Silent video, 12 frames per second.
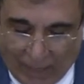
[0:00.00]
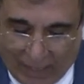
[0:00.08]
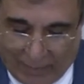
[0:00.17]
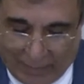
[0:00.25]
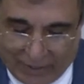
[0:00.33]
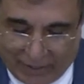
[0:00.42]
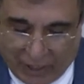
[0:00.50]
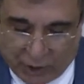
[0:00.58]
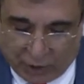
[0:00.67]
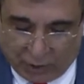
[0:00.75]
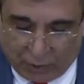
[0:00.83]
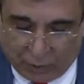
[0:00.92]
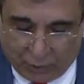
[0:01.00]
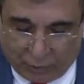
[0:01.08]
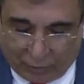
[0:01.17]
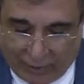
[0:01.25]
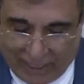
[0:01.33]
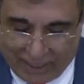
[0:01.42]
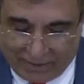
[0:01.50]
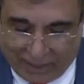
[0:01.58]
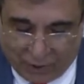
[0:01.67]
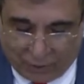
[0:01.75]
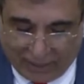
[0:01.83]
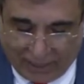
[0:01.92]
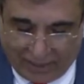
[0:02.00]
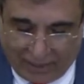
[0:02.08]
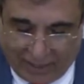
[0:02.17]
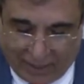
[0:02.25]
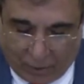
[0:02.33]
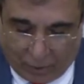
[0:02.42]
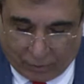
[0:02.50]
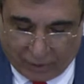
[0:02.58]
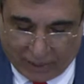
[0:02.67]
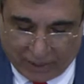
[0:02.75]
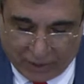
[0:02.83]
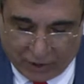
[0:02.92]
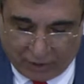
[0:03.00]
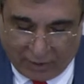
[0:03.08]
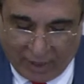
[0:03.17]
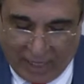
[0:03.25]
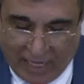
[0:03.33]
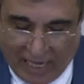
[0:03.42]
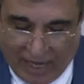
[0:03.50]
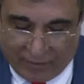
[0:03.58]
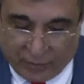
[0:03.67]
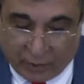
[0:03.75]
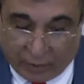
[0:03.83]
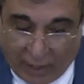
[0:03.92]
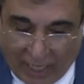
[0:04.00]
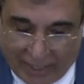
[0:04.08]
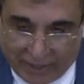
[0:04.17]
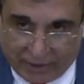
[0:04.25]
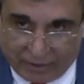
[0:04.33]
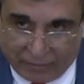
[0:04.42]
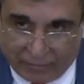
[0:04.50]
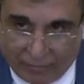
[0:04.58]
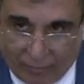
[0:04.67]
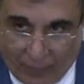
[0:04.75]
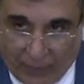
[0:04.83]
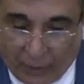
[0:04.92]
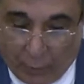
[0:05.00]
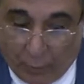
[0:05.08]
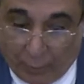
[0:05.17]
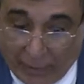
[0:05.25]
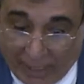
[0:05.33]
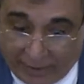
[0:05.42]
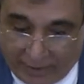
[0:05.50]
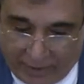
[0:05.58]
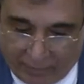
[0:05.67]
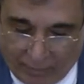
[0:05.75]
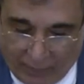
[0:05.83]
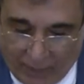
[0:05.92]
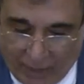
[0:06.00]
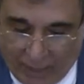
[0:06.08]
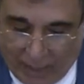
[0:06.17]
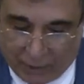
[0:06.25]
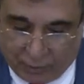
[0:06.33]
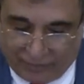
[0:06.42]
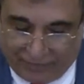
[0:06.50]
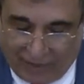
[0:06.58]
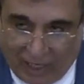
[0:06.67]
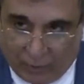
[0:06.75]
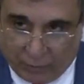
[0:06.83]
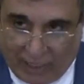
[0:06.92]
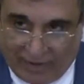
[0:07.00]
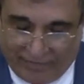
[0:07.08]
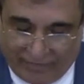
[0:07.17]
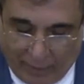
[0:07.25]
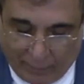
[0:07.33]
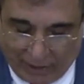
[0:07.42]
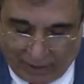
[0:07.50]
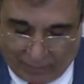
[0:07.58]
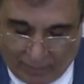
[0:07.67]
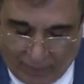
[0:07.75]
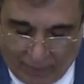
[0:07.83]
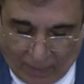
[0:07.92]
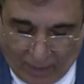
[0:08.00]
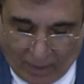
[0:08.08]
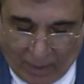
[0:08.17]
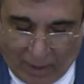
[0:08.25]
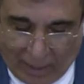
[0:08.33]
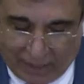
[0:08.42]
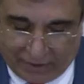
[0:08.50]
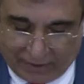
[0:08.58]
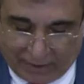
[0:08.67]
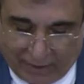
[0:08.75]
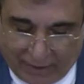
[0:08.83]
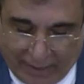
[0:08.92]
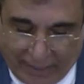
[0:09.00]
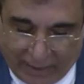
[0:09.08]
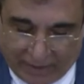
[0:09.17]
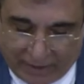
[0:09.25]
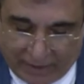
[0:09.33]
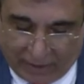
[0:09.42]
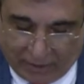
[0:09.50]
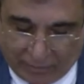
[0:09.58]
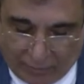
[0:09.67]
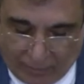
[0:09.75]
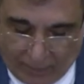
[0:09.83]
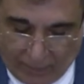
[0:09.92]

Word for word: limitation due to race, nationality, or religion have the right to marry, and to found a family. Article 18,